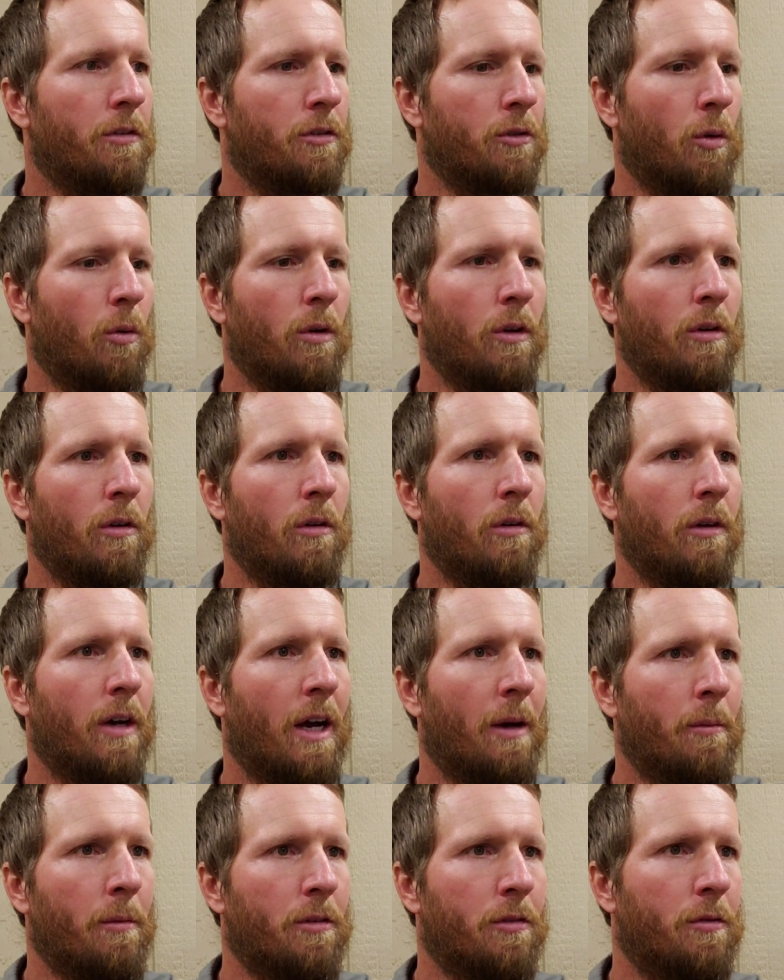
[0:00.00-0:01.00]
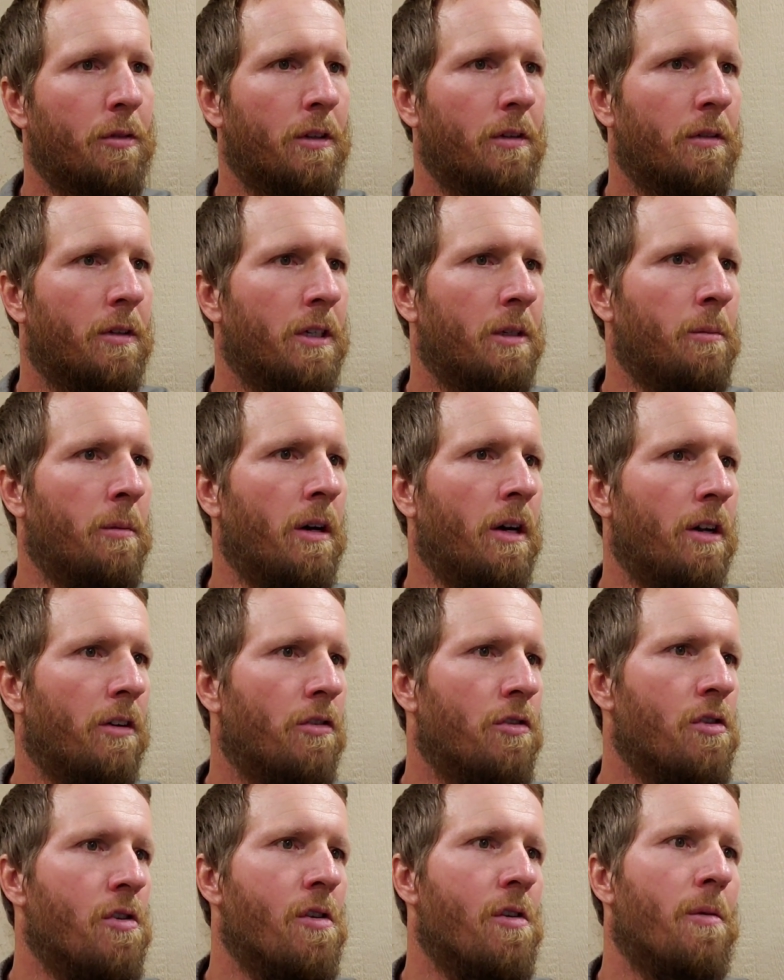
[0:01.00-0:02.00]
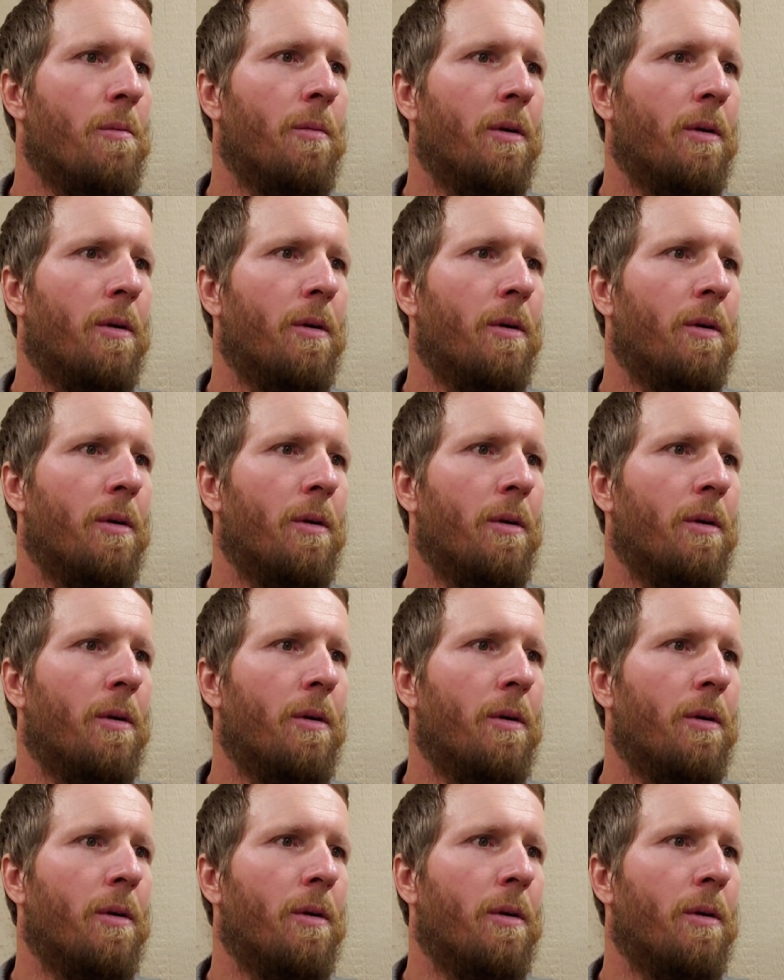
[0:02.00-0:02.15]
soil atmosphere very much,